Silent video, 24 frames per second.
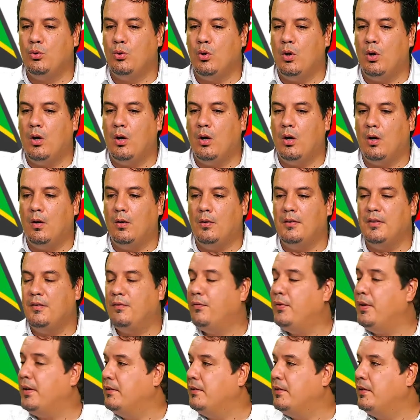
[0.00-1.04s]
to
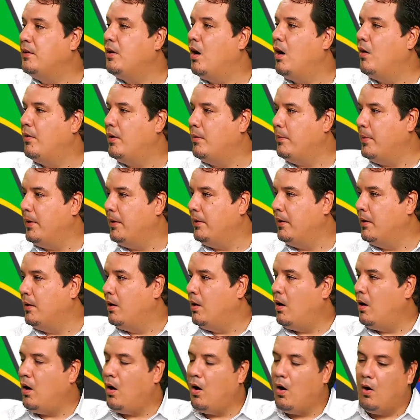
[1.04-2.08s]
defeat the government
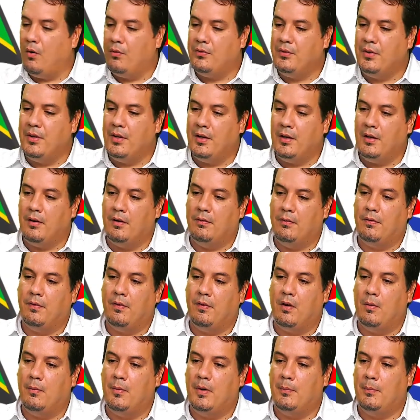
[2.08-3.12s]
of the
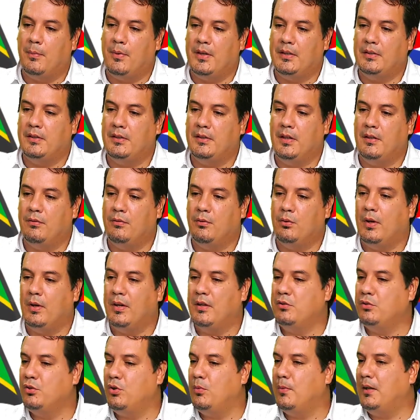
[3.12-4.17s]
former president
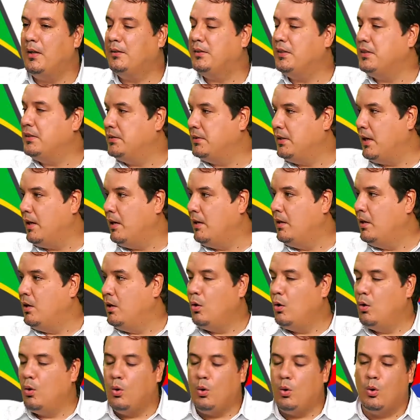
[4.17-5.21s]
Fulgencio Batista,
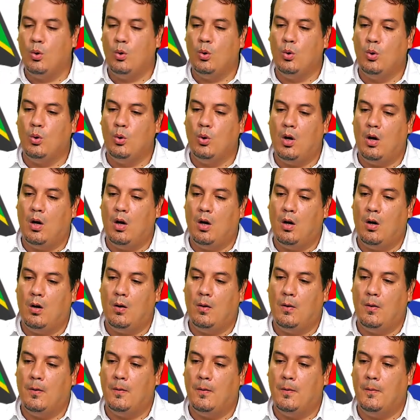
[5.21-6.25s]

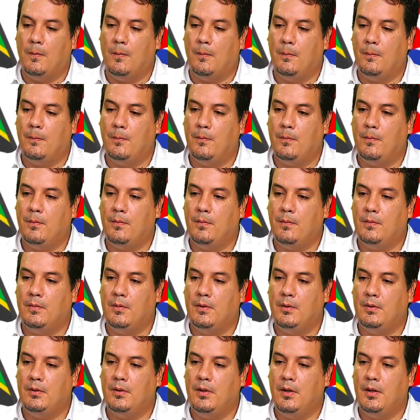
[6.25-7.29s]
who
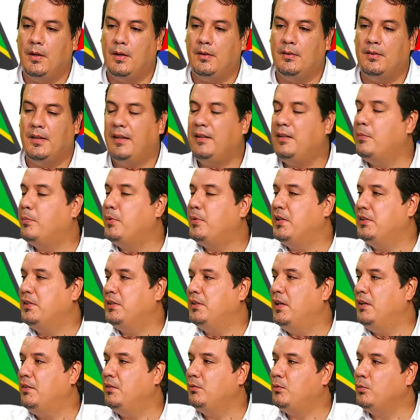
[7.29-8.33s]
take the
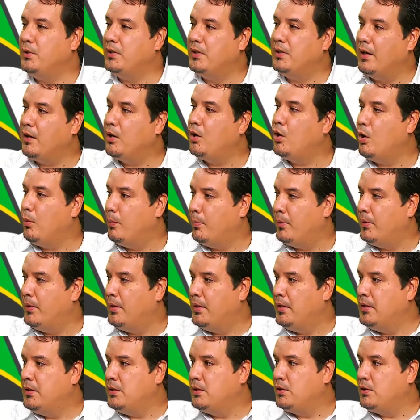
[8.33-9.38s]
president with the coup.
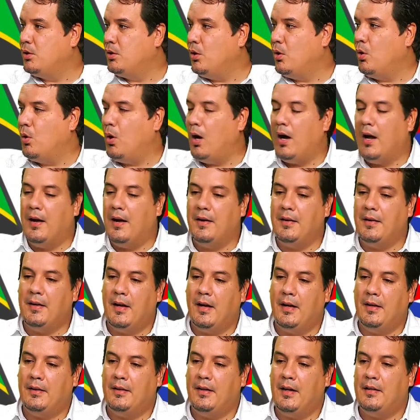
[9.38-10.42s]
So and
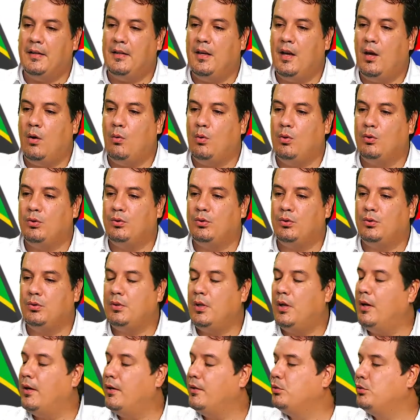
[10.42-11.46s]
the idea was
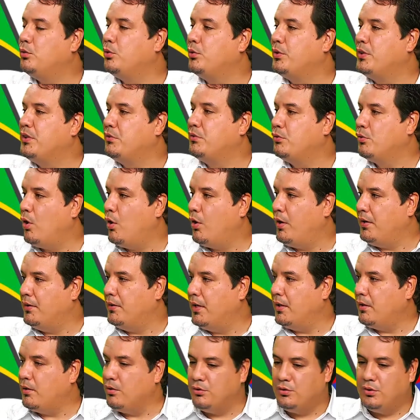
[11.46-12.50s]
to restore
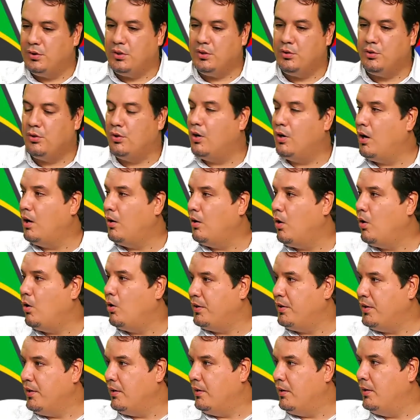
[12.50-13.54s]
the constitutional
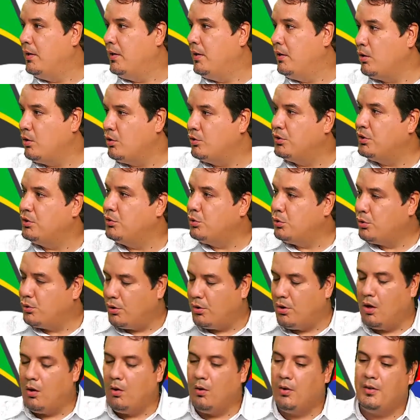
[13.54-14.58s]
order,
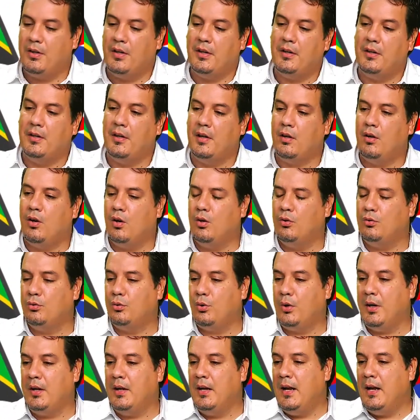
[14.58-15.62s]
constitutional order in the
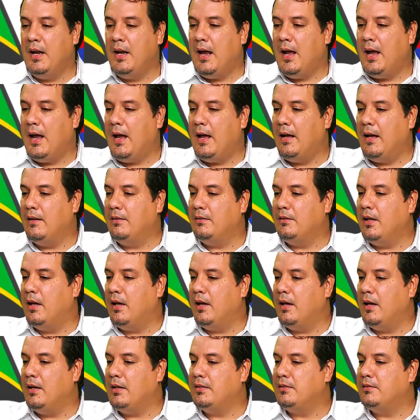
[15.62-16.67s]
country, and
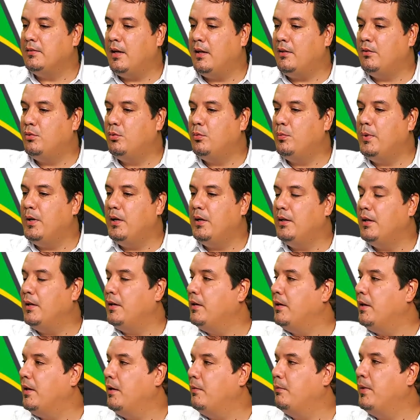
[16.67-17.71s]
start to build
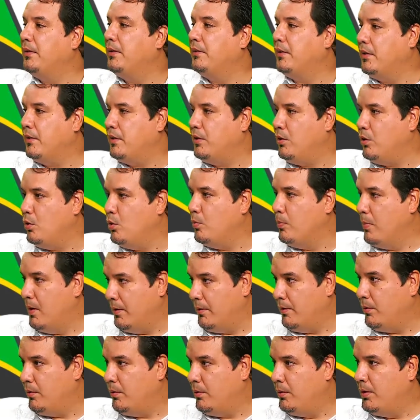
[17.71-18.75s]
a better
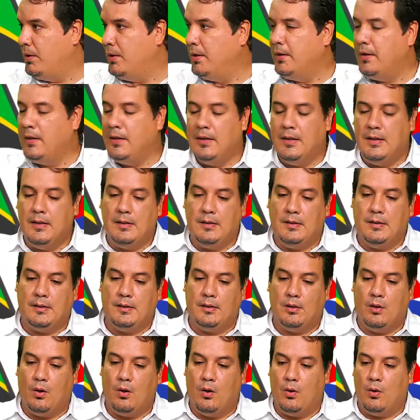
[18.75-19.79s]
Cuba. No.
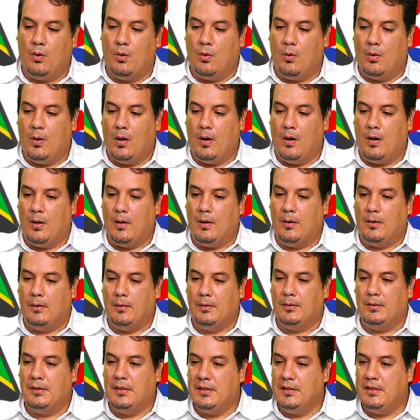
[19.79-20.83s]

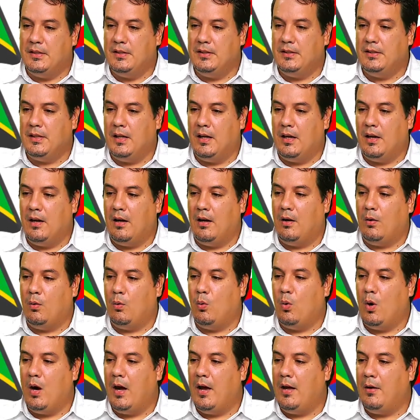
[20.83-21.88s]
So this is
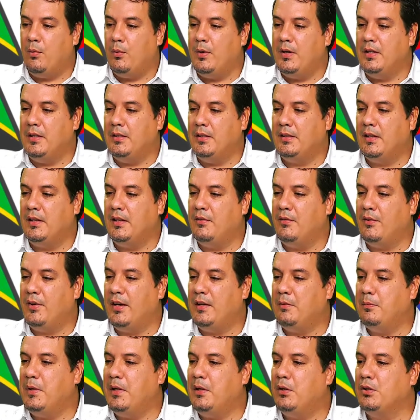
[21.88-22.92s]
why we
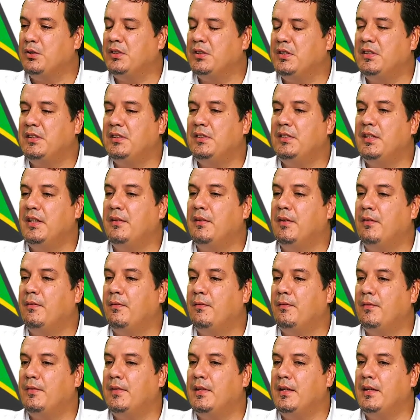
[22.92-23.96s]
celebrate, because it's
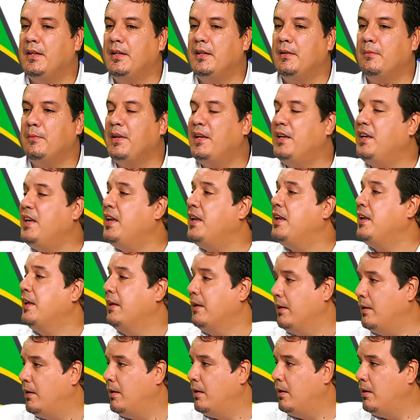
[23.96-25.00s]
the
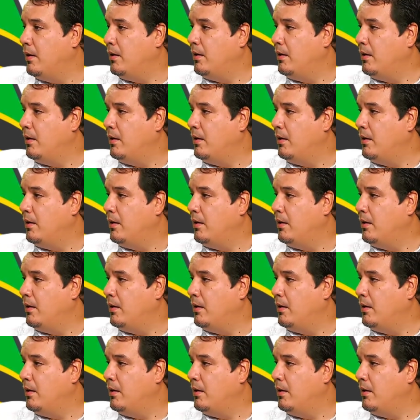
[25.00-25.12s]
beginning